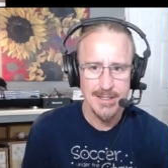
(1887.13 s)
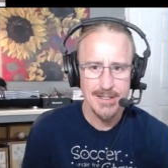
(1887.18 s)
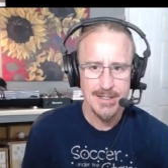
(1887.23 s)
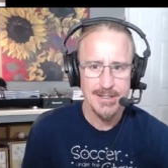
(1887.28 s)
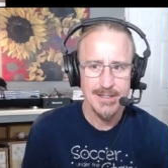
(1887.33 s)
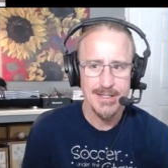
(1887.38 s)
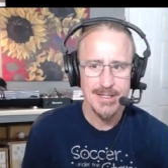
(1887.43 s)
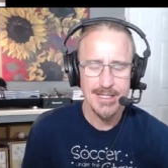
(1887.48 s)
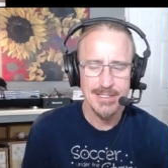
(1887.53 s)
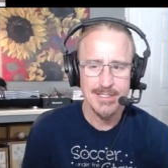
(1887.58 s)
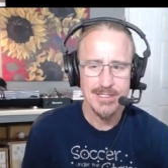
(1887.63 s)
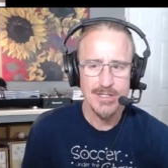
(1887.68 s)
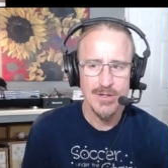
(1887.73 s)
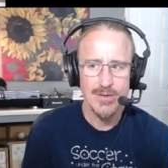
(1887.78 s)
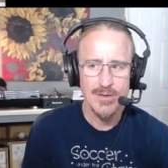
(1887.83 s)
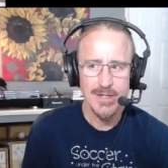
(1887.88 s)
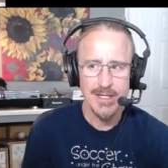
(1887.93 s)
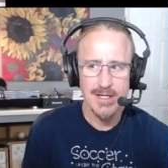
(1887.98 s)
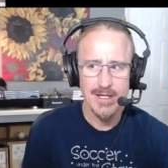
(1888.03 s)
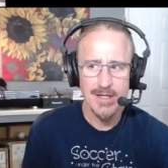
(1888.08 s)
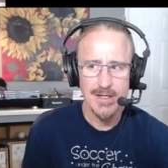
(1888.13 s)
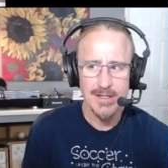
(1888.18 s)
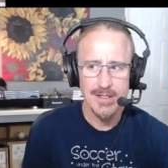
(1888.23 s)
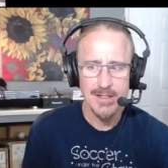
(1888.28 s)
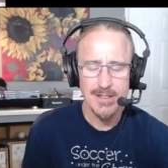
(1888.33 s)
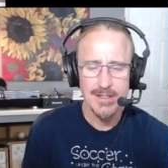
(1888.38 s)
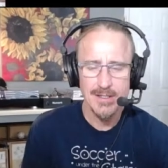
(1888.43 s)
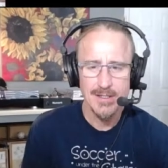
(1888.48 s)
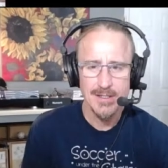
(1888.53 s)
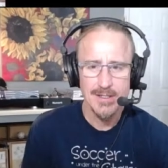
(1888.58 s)
that's going on.
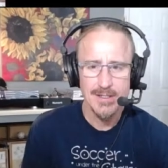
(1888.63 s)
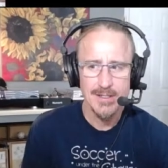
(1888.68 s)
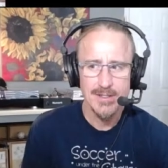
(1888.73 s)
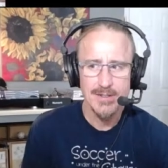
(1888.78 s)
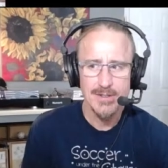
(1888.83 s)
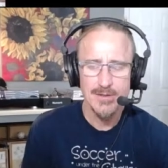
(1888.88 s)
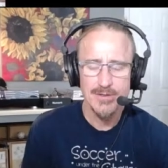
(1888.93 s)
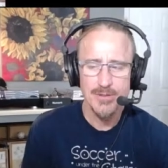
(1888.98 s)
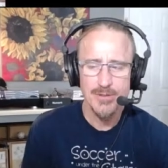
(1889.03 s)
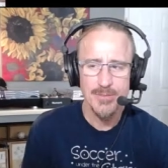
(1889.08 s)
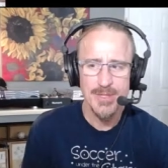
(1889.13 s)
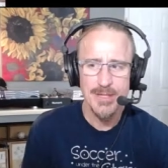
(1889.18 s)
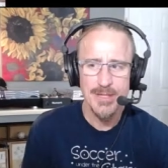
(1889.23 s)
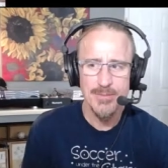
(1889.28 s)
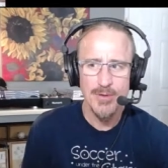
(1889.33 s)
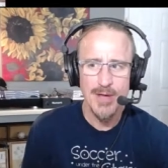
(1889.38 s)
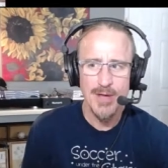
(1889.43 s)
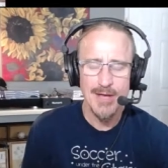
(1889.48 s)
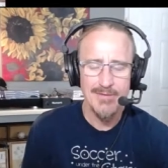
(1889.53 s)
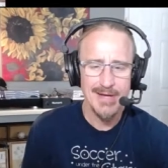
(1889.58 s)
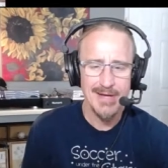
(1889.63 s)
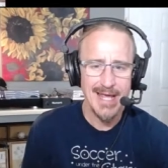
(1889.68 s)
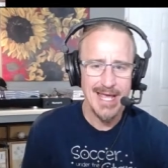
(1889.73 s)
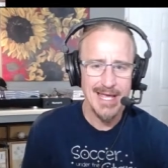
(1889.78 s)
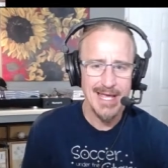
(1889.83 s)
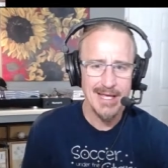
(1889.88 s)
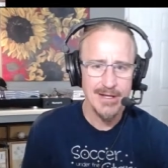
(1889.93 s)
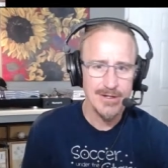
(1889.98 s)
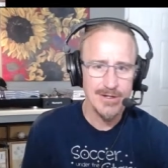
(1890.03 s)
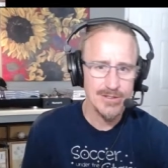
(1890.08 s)
You know, do people have an
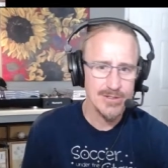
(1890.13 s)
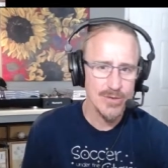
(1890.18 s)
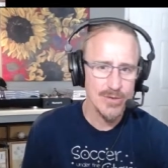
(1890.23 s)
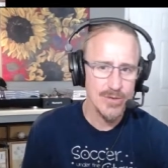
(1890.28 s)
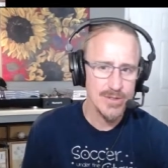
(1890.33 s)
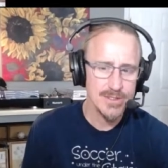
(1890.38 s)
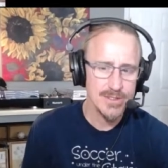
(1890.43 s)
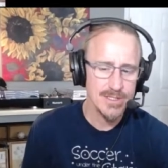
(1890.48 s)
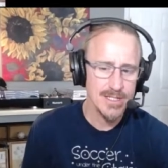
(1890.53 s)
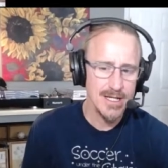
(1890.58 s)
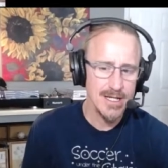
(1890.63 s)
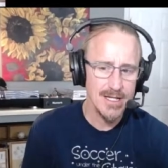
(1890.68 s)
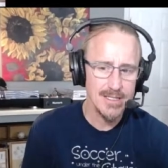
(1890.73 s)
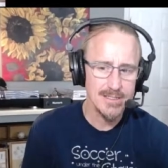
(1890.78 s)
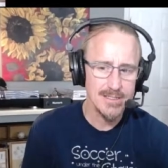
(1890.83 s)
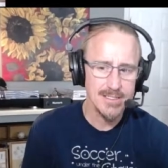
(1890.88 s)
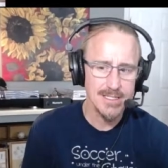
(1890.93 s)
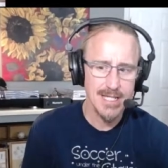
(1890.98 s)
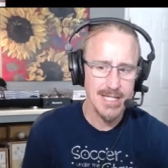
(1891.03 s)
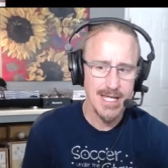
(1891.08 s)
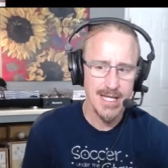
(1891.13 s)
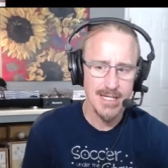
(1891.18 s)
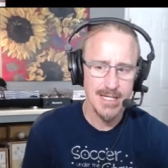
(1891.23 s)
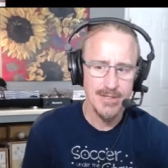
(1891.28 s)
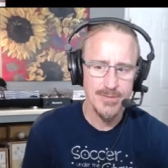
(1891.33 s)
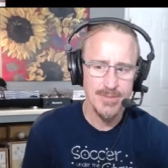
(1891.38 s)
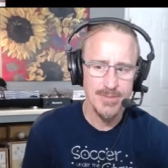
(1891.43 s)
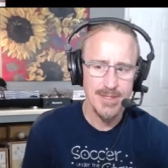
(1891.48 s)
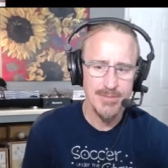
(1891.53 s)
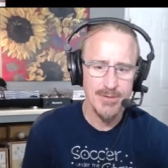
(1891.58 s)
anger towards God today?
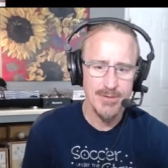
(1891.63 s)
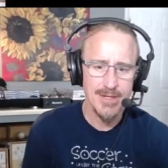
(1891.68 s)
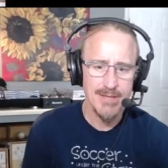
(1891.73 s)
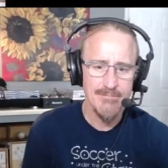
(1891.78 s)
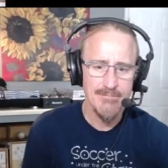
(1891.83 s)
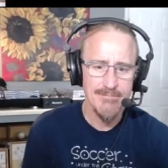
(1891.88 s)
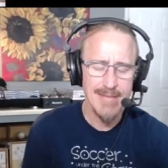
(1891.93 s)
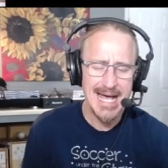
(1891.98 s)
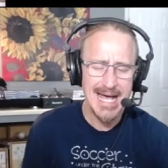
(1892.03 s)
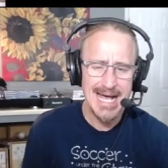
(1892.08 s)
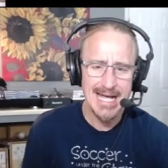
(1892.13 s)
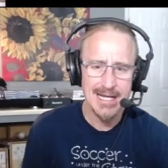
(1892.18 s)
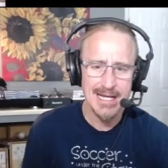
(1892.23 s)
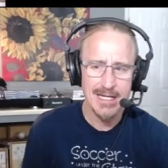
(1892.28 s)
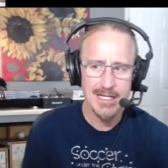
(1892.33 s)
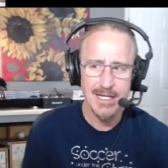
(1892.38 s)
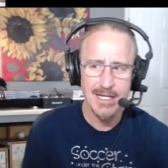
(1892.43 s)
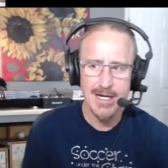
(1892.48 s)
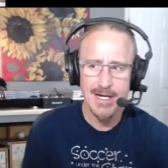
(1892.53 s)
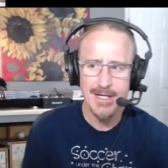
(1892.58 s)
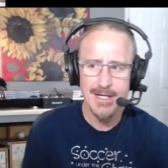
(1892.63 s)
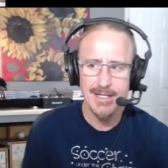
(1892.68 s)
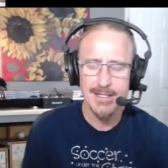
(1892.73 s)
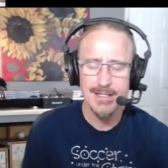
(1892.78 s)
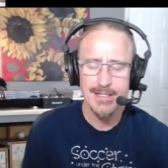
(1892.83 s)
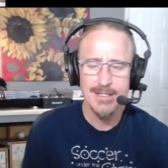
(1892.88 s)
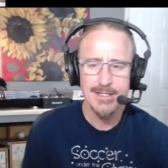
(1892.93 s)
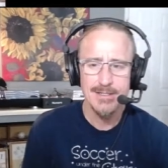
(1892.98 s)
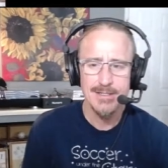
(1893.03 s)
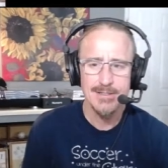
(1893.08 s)
Do people get mad at God?
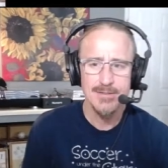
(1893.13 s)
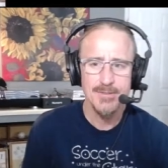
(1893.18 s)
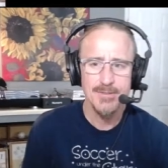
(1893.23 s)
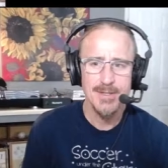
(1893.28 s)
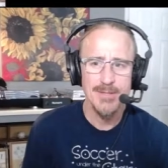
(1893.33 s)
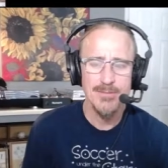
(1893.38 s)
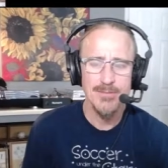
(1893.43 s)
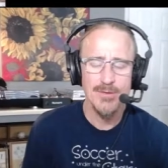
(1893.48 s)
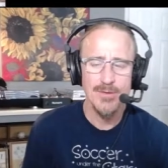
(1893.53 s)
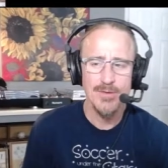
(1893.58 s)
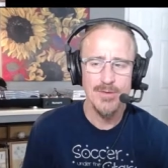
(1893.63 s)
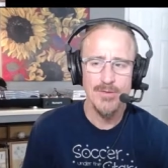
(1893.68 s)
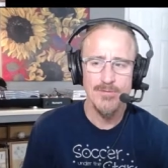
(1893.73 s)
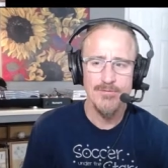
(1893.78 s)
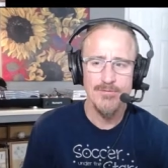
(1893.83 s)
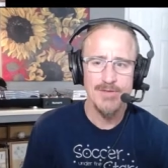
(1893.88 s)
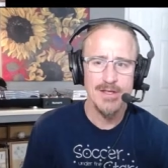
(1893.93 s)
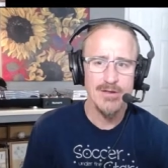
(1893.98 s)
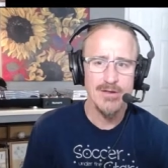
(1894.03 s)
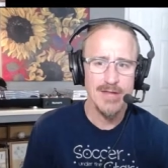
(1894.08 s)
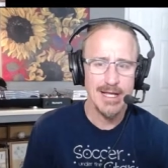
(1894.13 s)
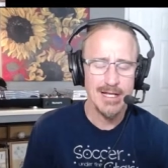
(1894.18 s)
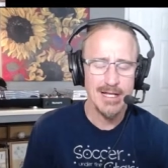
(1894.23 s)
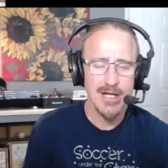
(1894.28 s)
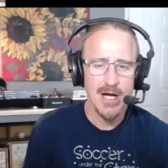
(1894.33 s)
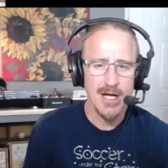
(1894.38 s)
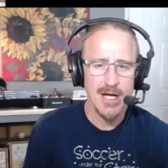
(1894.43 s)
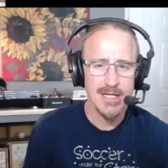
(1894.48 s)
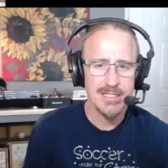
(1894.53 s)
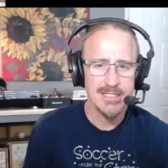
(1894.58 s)
Do people feel that
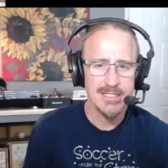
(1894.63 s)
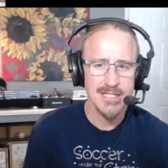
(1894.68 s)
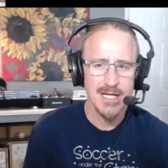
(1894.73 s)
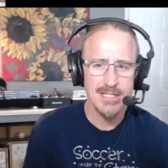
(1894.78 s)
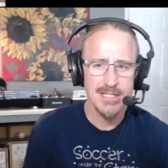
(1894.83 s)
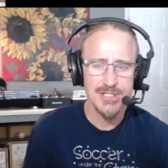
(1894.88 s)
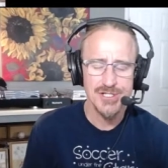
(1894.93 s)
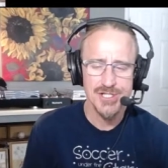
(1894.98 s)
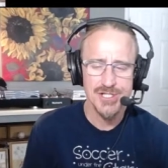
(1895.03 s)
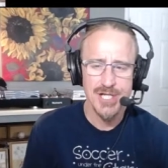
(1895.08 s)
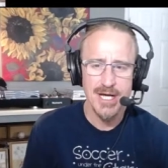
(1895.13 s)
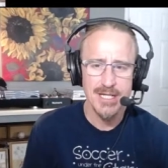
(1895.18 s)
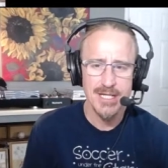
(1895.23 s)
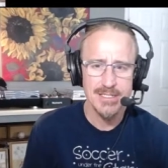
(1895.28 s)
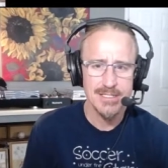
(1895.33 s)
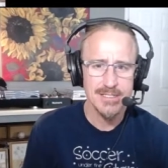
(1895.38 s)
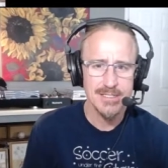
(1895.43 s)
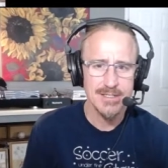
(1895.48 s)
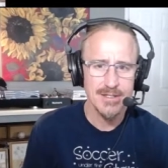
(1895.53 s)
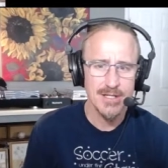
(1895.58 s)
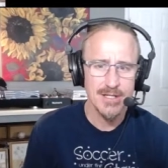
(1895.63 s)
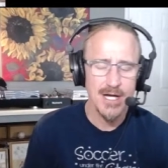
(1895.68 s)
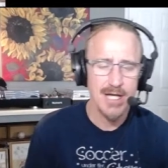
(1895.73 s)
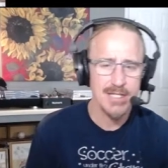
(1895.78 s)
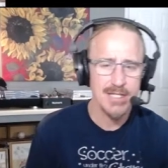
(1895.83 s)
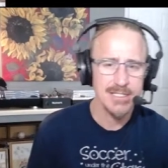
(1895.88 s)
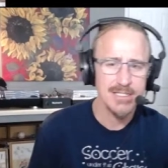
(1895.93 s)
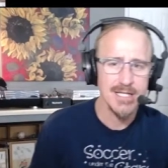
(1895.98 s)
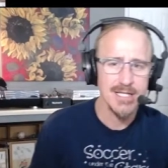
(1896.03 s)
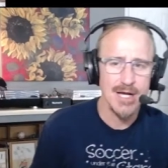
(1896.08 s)
God is not just or
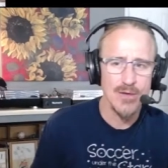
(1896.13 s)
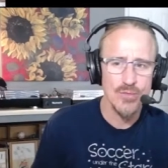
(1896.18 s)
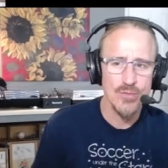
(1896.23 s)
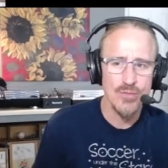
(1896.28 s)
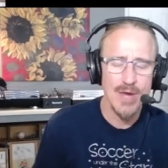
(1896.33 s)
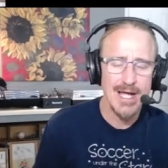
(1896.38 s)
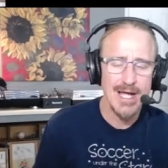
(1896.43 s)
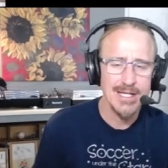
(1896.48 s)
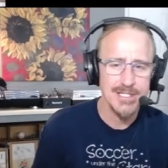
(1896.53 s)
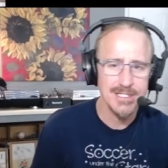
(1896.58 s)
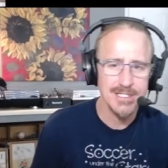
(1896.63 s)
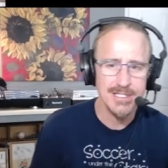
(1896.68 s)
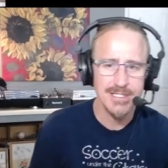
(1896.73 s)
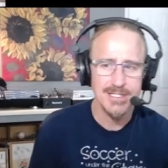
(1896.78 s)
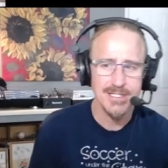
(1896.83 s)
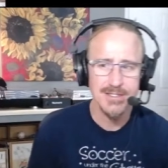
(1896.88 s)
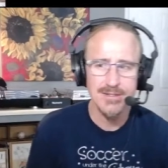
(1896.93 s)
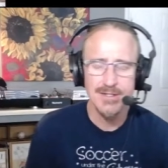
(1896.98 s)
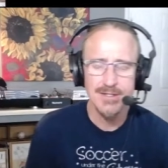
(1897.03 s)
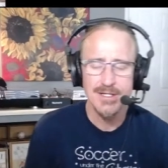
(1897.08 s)
God is not righteous or,